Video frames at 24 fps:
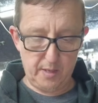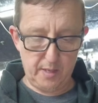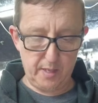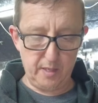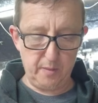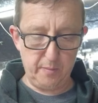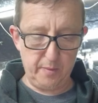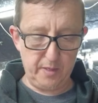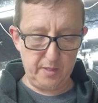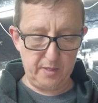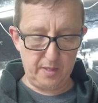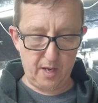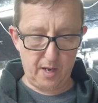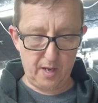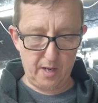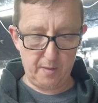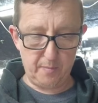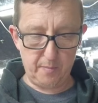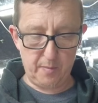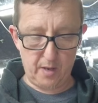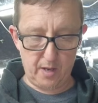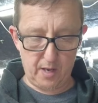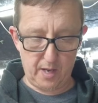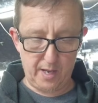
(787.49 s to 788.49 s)
In the
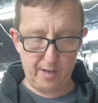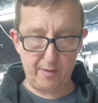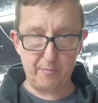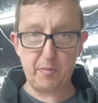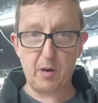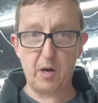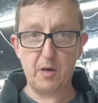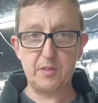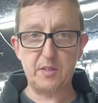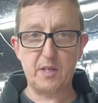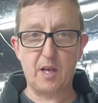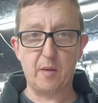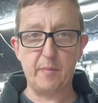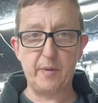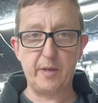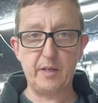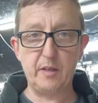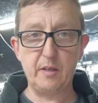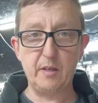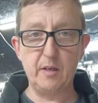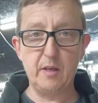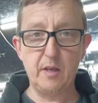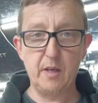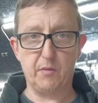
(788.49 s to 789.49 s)
meantime, I have parts
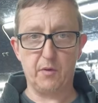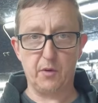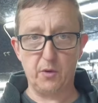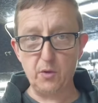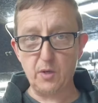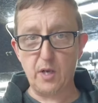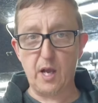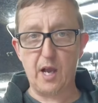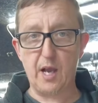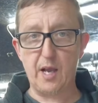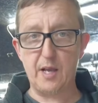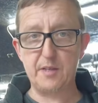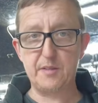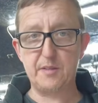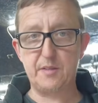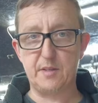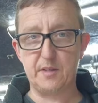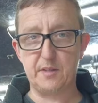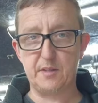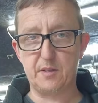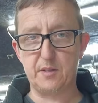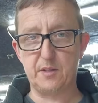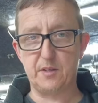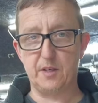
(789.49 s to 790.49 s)
coming. For you guys,
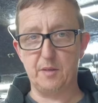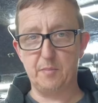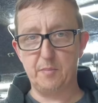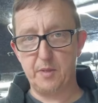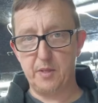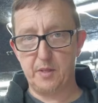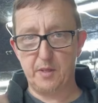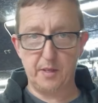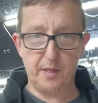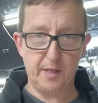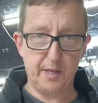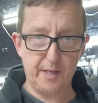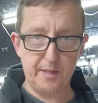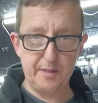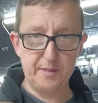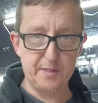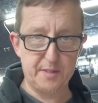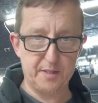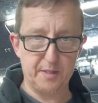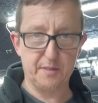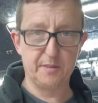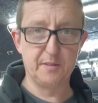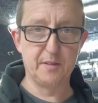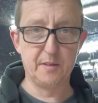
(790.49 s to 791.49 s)
this is going to be
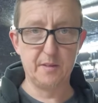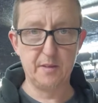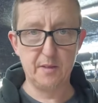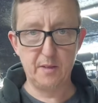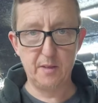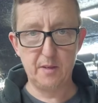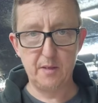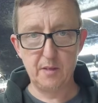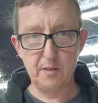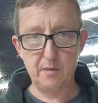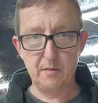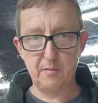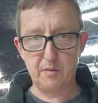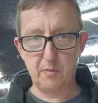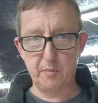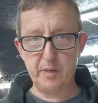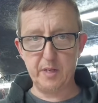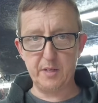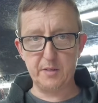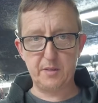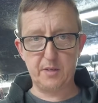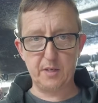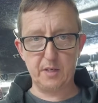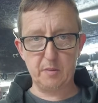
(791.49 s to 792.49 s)
instant. For
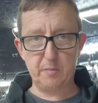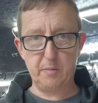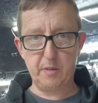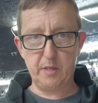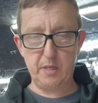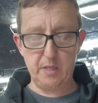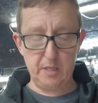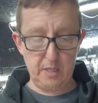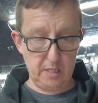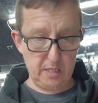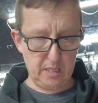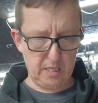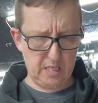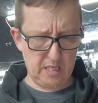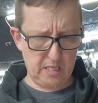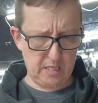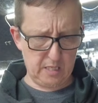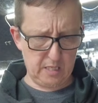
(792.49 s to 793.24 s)
me, it's going to be